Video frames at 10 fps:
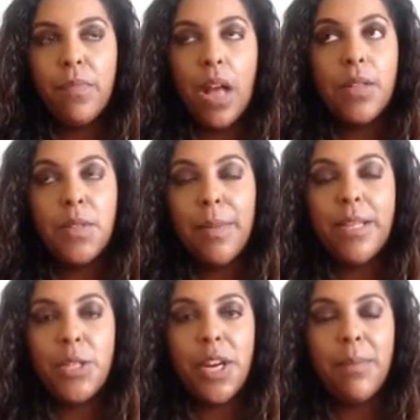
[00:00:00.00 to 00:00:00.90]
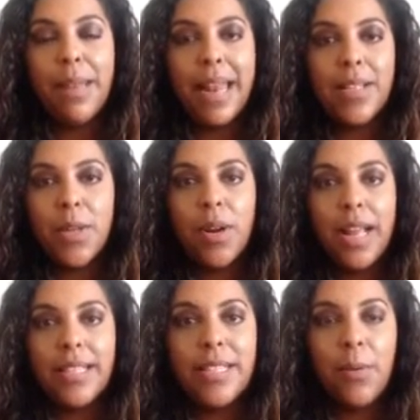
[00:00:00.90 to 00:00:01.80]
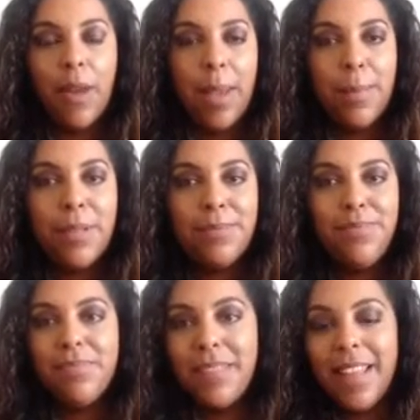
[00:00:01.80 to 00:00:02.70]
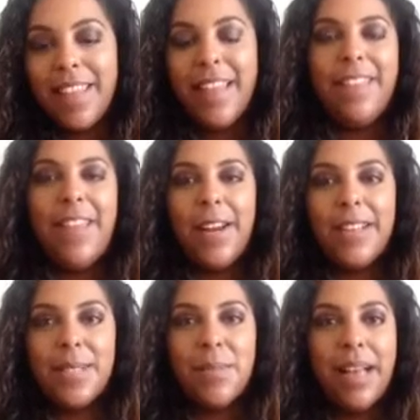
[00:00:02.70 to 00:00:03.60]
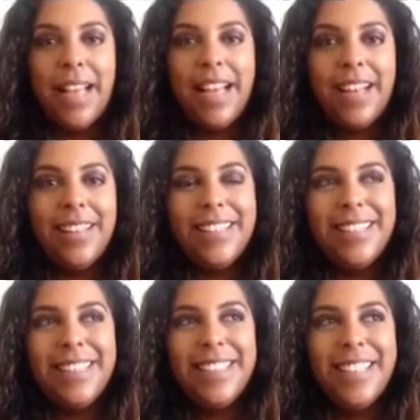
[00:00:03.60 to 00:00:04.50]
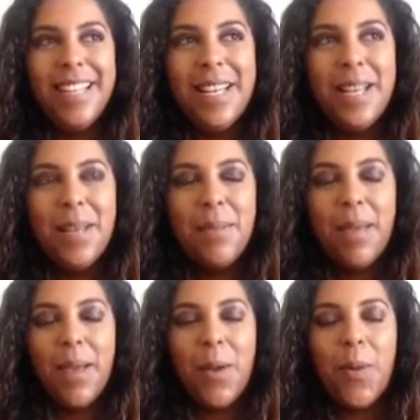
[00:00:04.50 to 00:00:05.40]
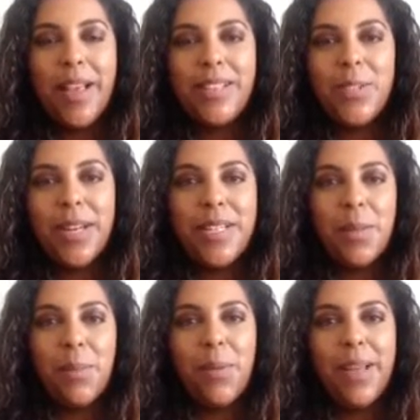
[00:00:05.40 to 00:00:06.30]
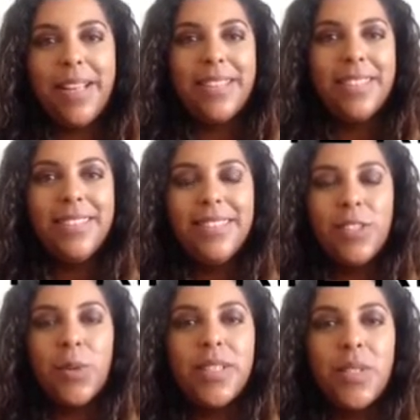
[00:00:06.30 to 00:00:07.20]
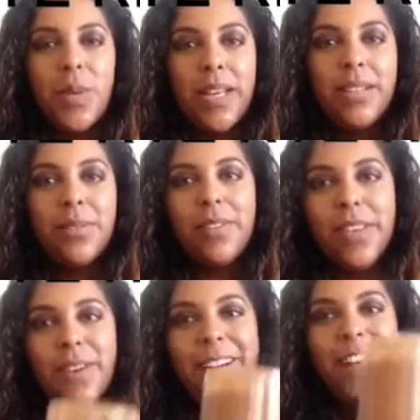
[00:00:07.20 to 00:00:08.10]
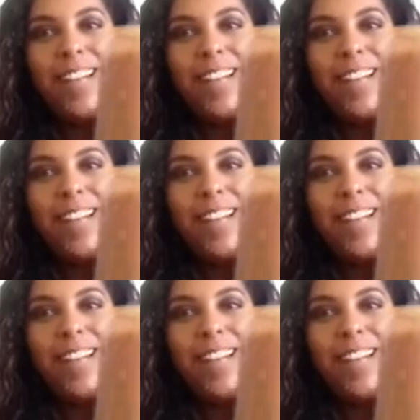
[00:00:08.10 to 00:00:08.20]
Also make sure your bananas are nice and ripe. That there is my my quick, straight to the point, short and sweet review.